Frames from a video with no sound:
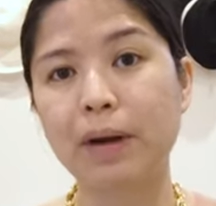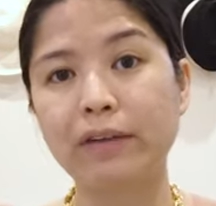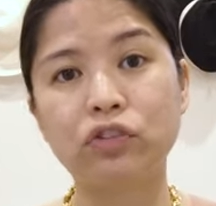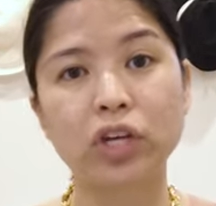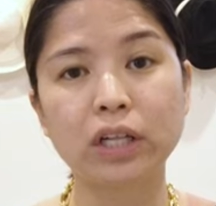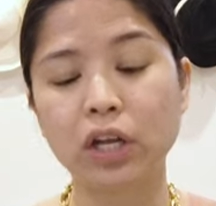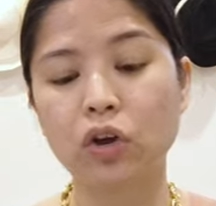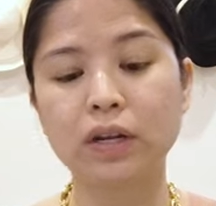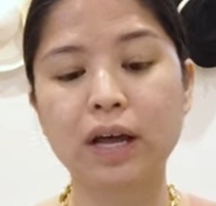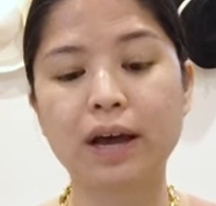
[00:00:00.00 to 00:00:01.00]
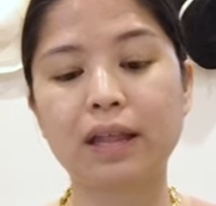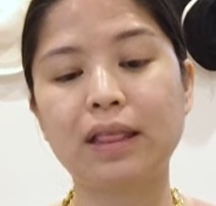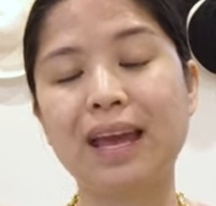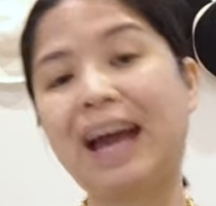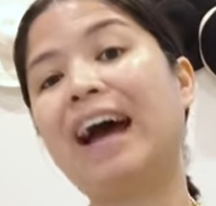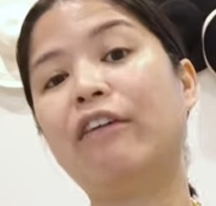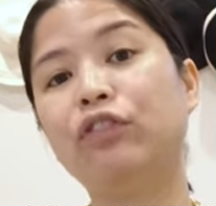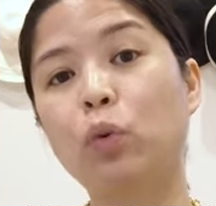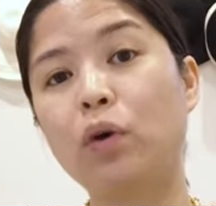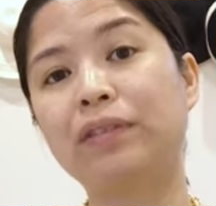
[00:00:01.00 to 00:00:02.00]
I've checked it online. They
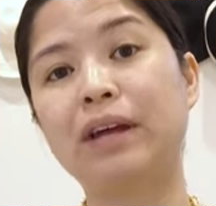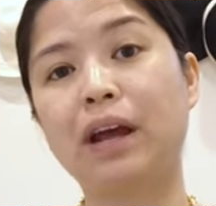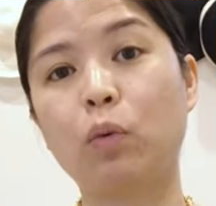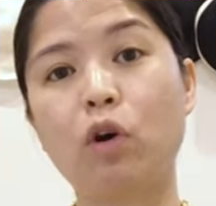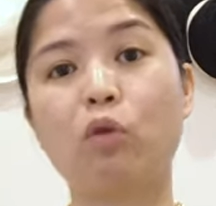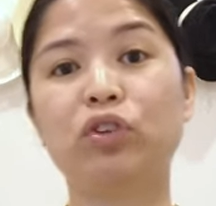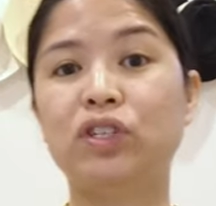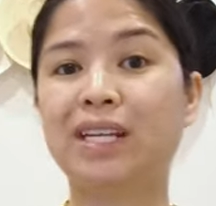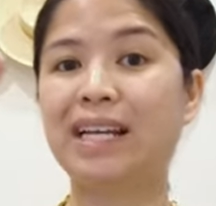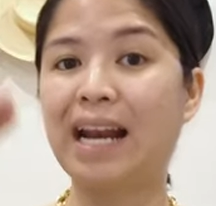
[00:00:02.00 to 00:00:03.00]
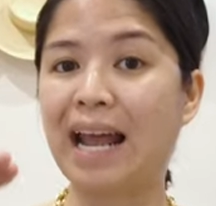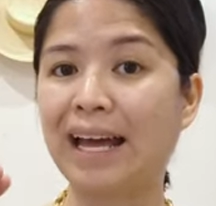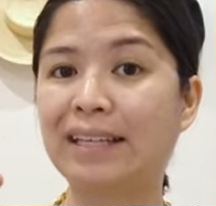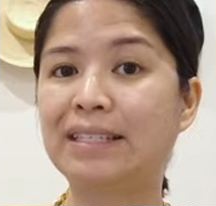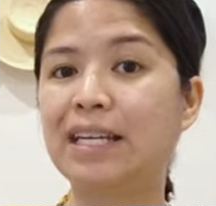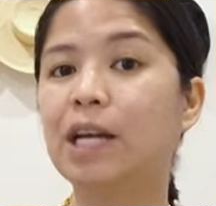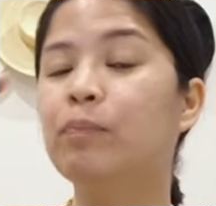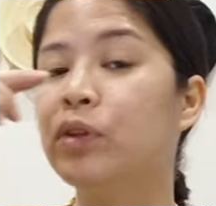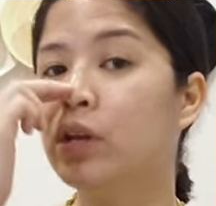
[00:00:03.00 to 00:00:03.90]
have the one that I want, which is in classic